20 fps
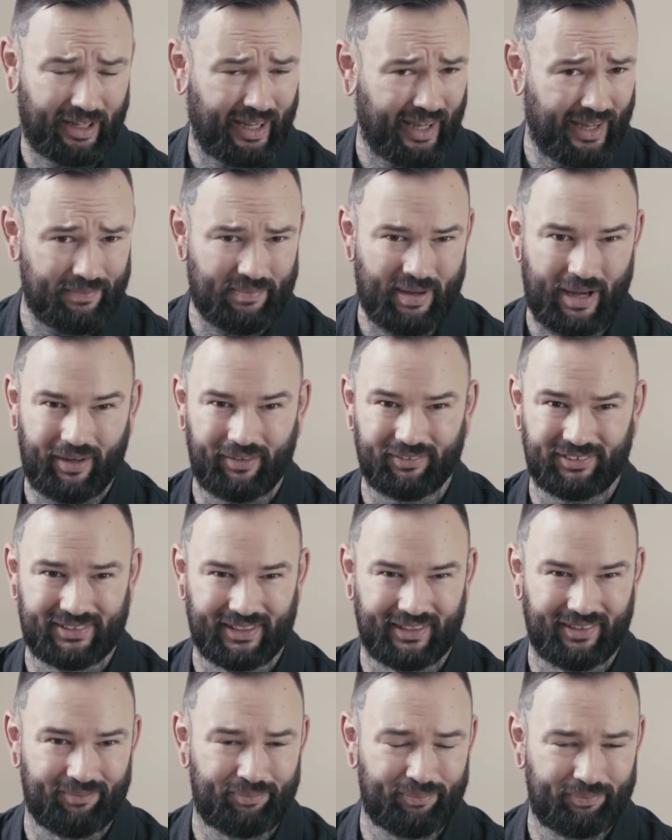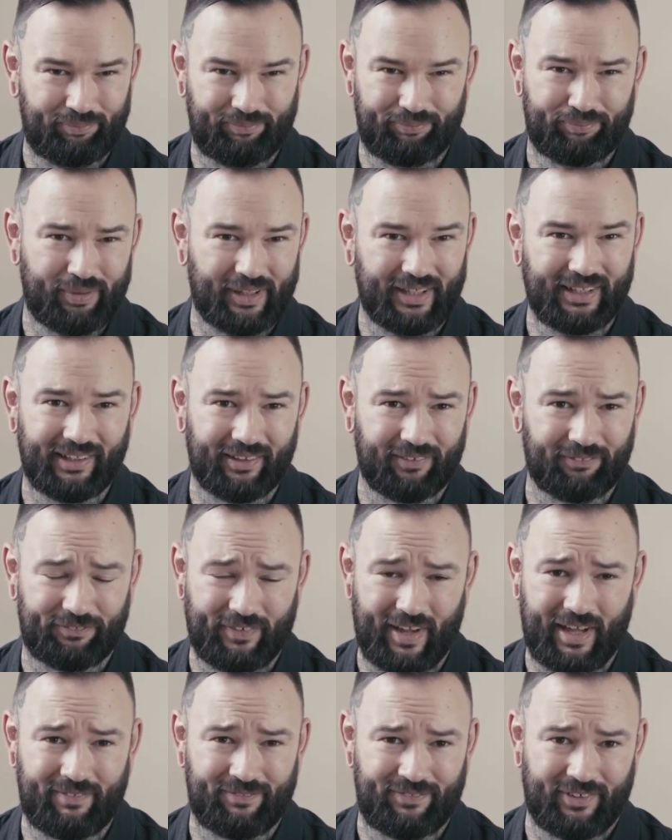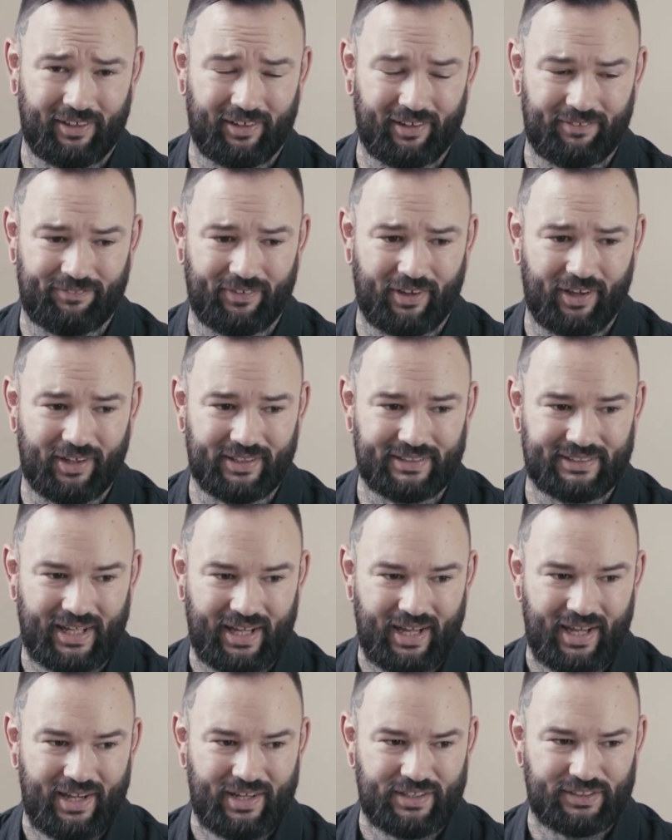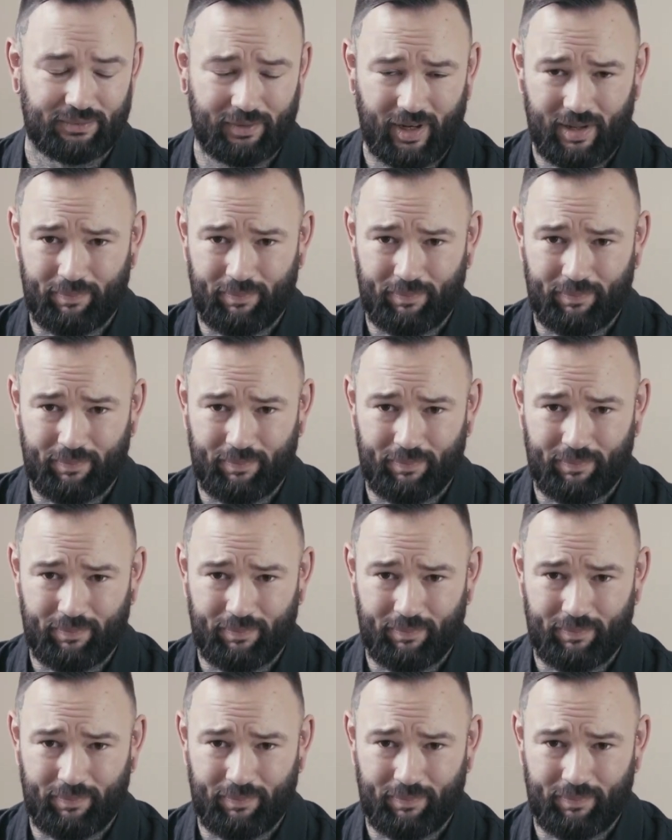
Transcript: It came out to pretty little fanfare at first. So